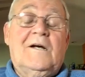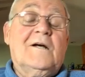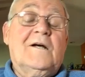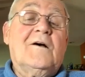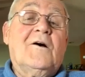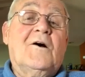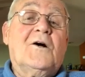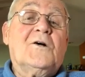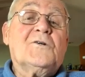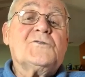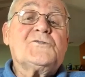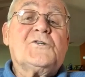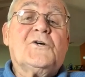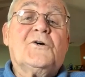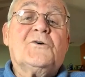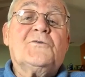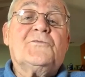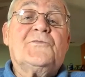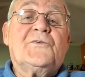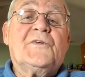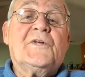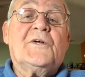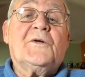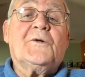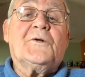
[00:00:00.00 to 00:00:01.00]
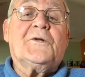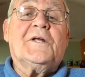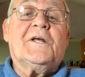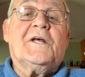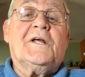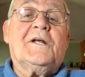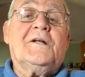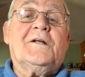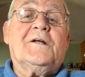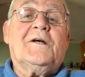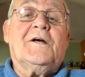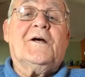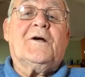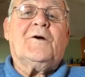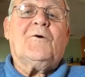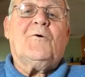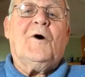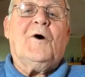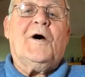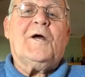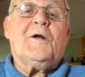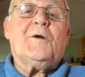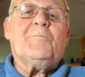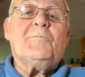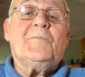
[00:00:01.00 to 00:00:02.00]
also filled in
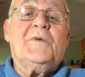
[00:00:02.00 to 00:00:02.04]
quite a